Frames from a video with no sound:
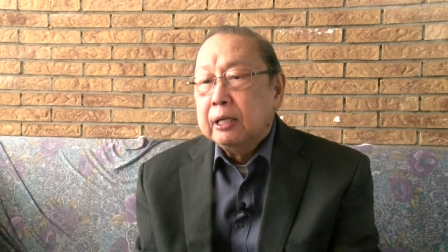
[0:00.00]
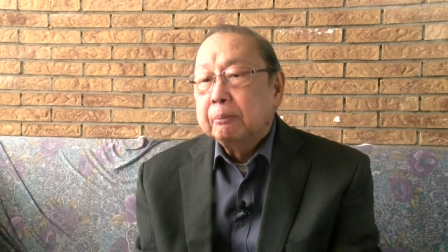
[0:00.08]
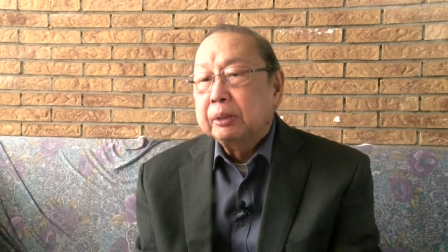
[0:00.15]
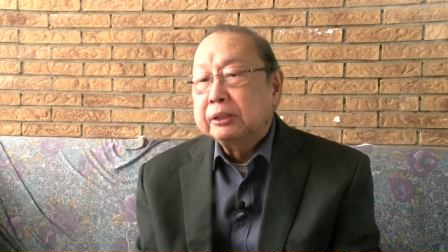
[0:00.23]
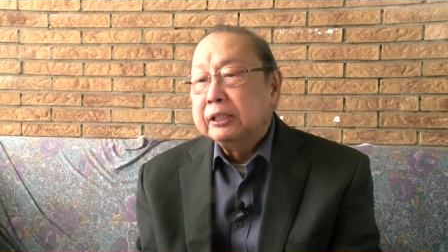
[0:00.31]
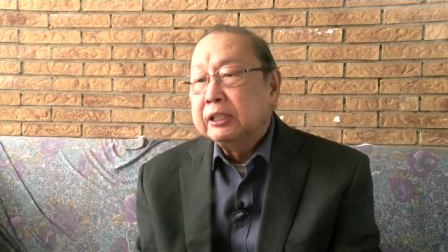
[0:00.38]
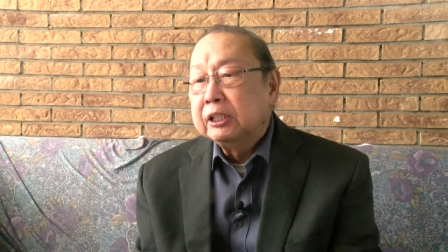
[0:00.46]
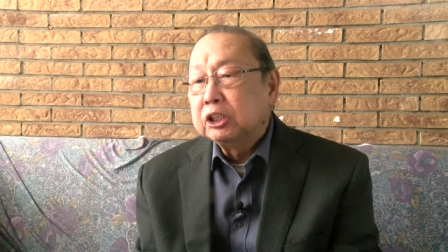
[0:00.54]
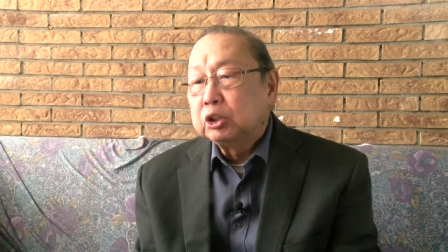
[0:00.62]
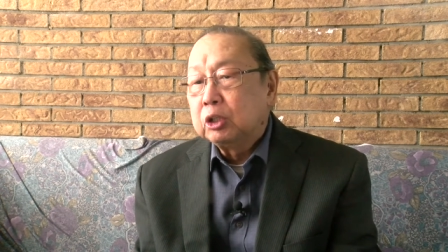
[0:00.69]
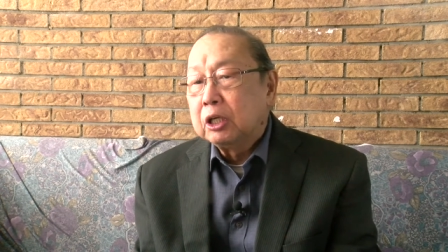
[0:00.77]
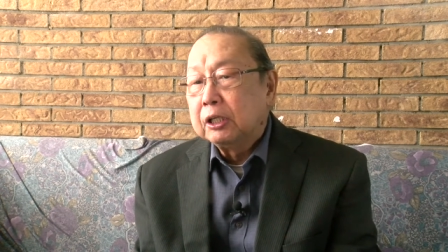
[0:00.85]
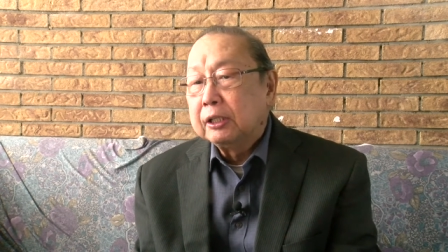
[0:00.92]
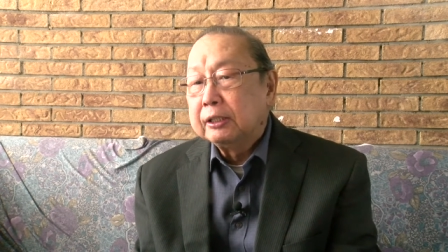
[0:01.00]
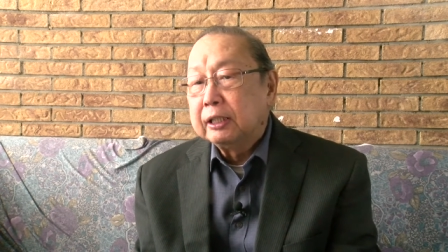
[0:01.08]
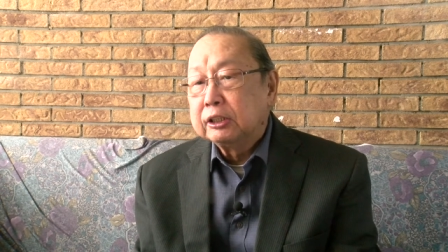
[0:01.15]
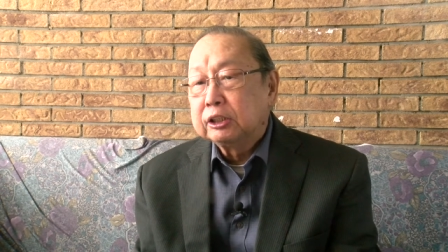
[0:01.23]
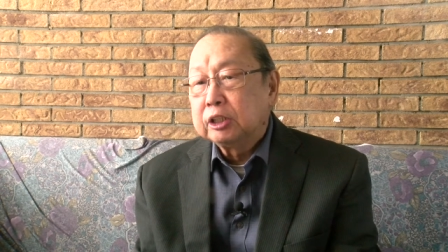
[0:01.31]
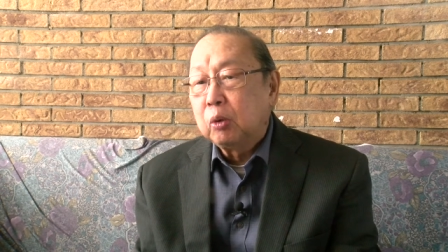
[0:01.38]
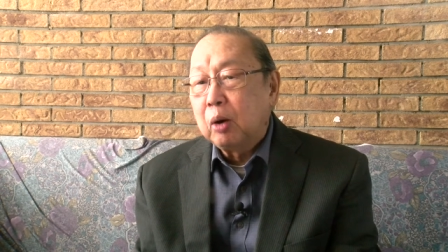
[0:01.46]
But in the struggle
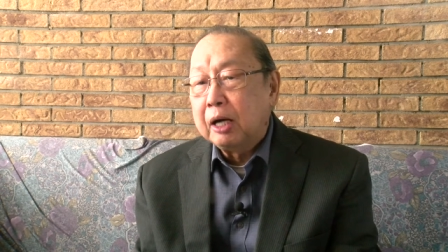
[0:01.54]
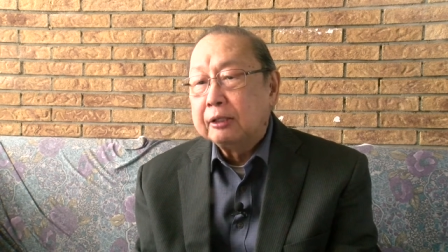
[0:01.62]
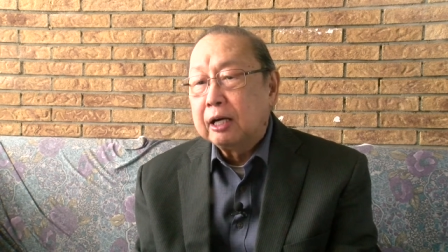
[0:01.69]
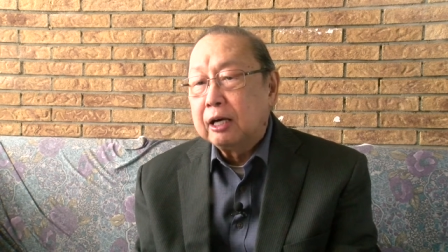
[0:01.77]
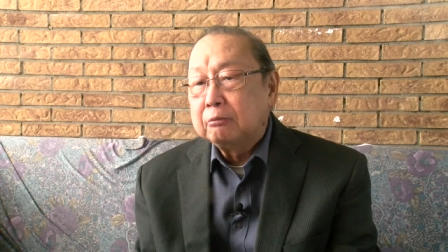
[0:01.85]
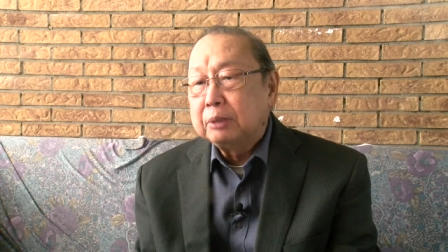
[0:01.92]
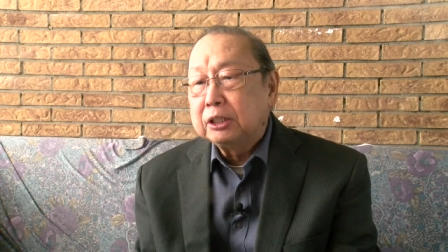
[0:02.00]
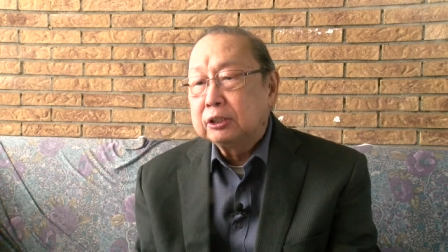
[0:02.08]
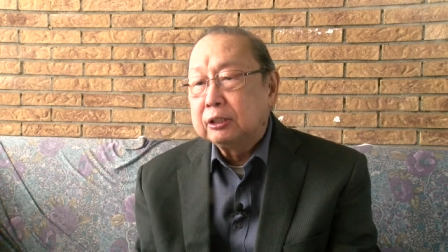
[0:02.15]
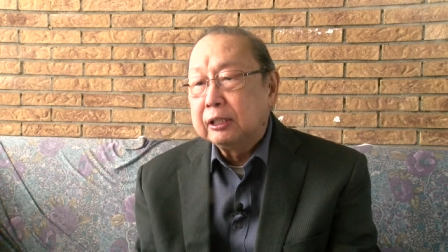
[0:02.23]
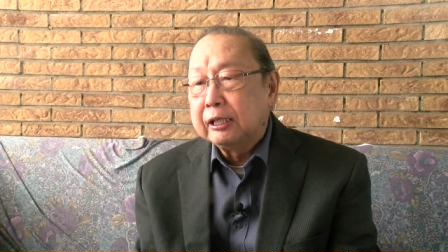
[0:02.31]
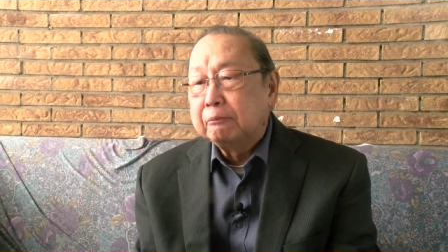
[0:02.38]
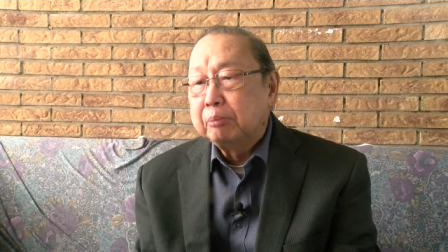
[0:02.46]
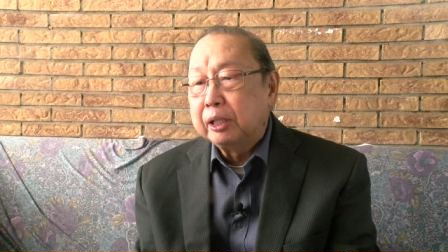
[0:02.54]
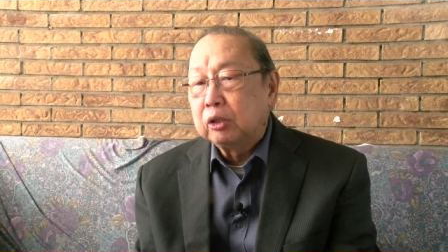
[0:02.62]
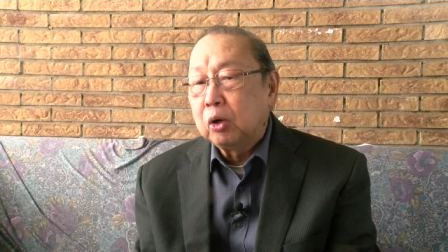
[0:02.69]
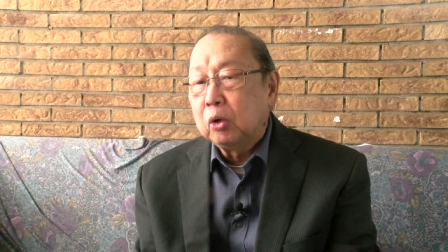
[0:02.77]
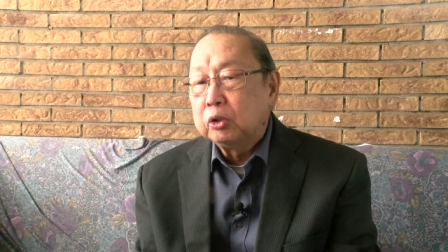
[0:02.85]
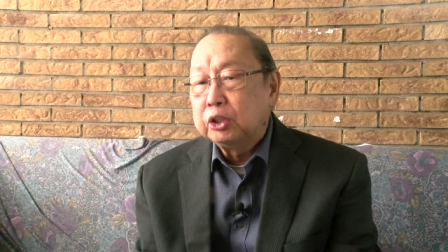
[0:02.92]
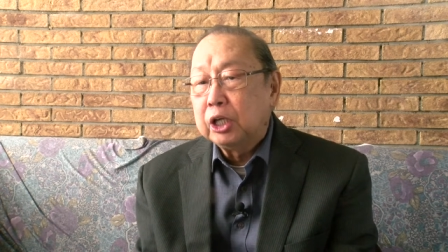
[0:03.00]
against the White Armies led by
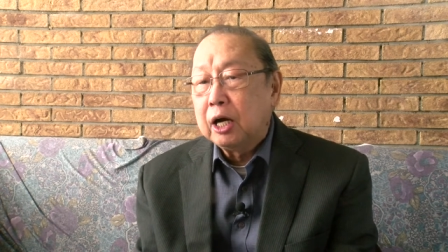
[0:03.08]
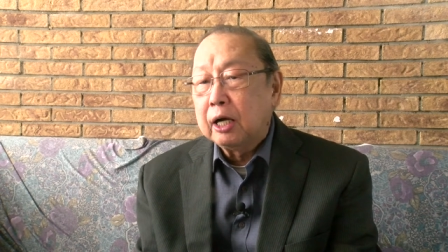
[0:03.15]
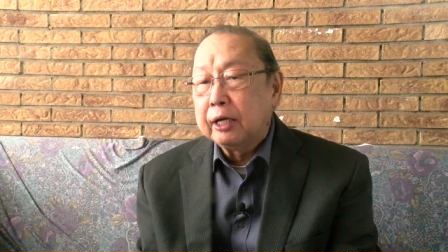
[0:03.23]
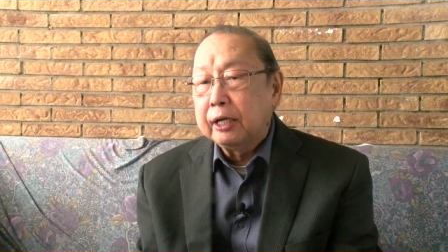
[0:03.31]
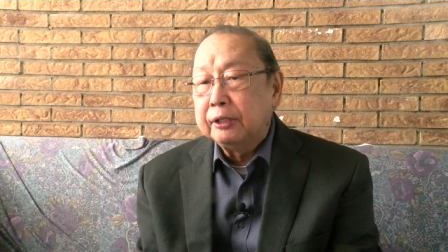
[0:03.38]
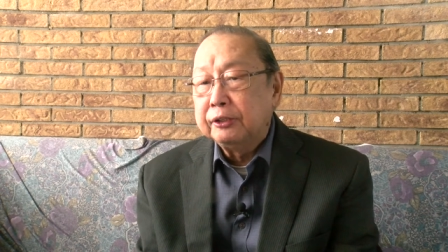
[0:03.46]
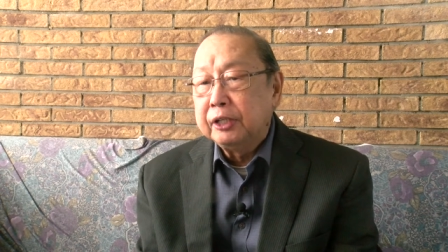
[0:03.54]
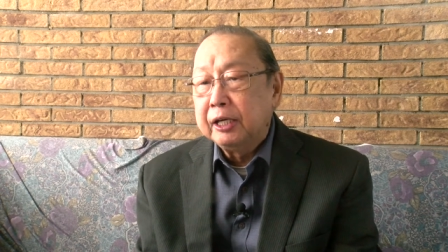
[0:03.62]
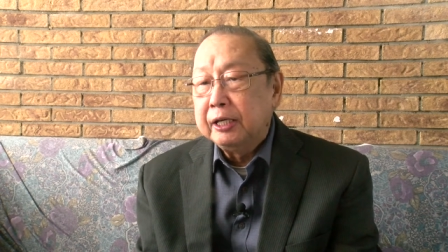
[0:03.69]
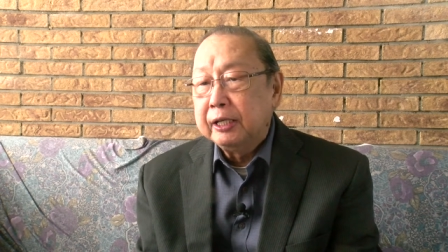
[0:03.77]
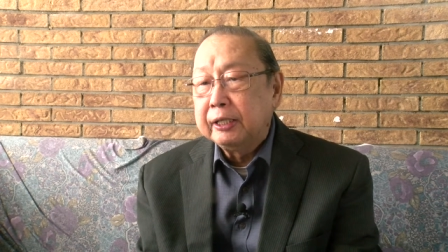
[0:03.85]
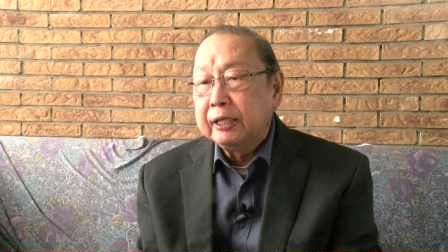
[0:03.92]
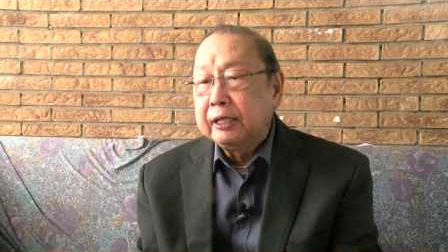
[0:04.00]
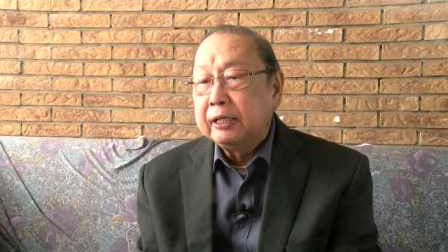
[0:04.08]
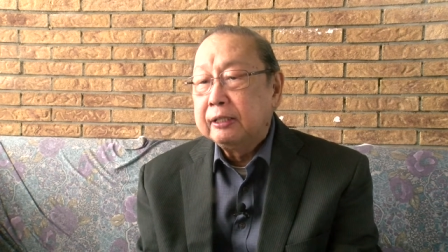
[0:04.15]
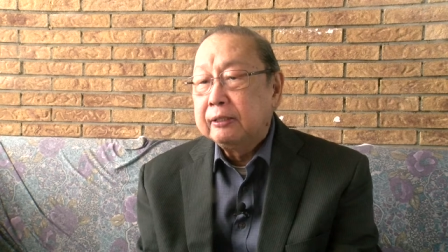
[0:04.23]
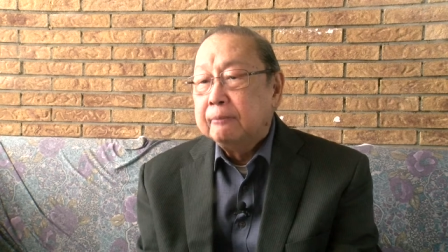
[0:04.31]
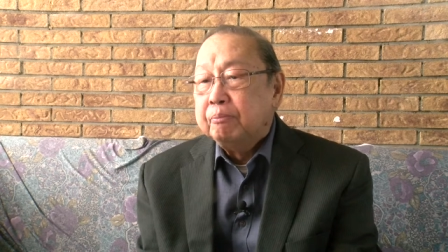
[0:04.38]
Kolchak and Denikin,